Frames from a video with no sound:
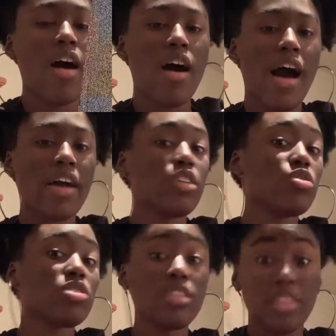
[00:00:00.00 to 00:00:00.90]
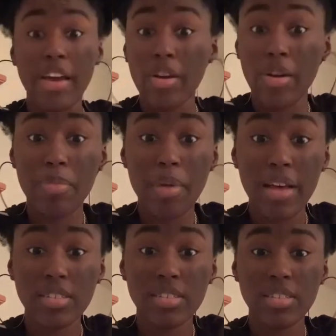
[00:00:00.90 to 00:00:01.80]
I used to decorate
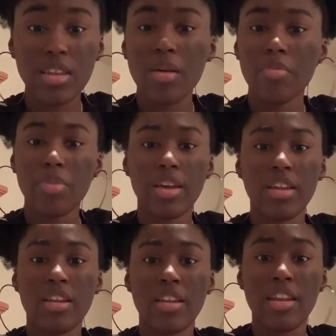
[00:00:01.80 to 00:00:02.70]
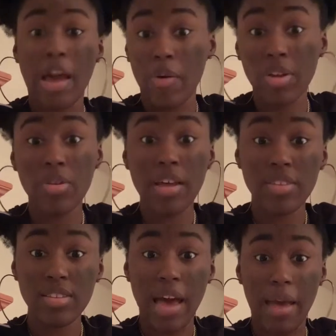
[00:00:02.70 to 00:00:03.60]
boxes, but now I don't have the
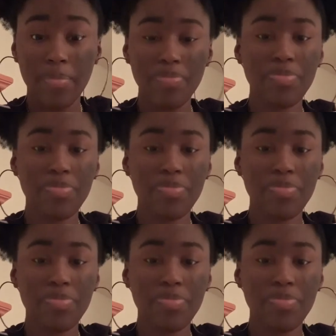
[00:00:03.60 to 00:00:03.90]
time.